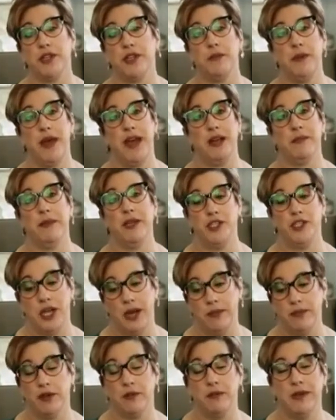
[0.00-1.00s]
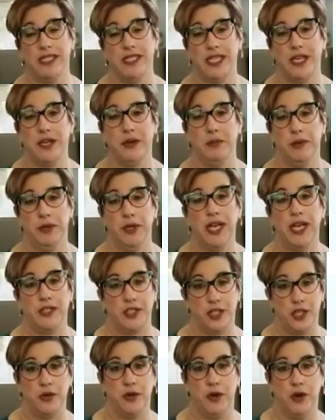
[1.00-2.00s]
The back of my chapter of my second book has
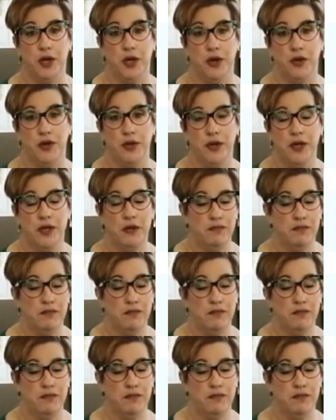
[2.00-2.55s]
a QR code.